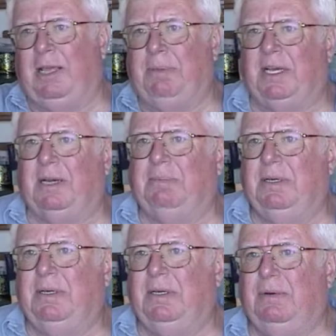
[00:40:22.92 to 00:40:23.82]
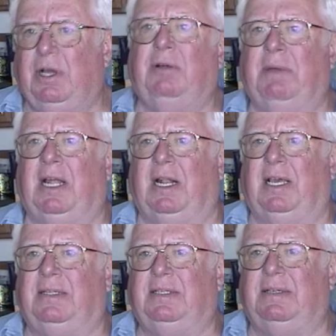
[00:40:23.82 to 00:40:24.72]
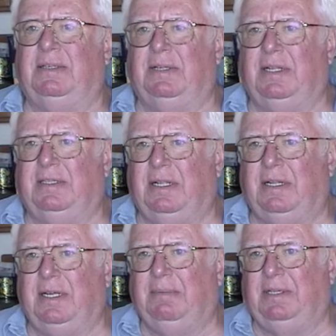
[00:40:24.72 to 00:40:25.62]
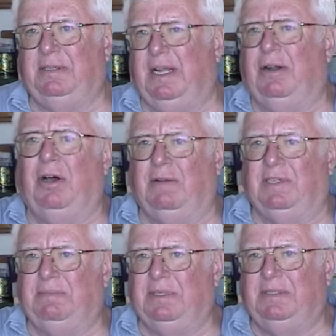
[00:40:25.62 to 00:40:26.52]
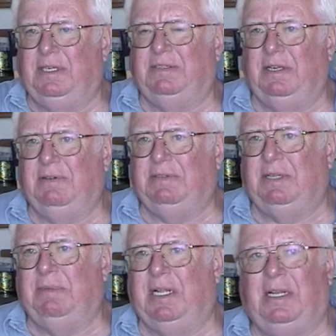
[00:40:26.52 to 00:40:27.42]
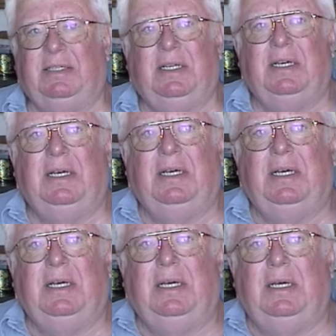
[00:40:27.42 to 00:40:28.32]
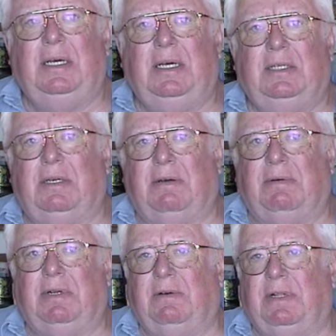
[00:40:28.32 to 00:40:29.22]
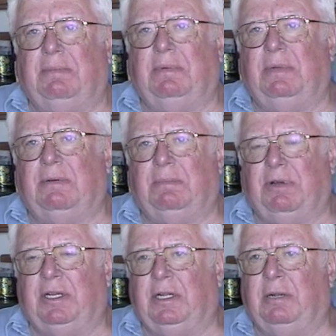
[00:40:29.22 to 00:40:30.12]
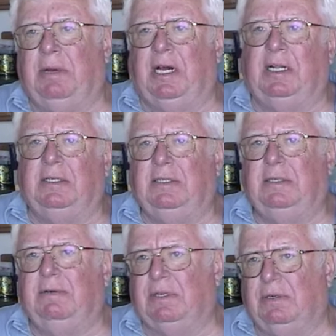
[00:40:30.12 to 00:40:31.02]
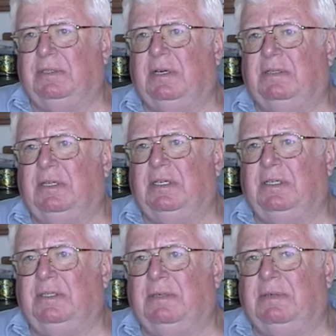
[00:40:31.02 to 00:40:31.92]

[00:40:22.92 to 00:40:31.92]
Model A pickup. We all Model A's. I told you this the other day, but not all of us, but six, seven of us had Model A's so we went over, to, they were up the bodies over the Coast Guard station.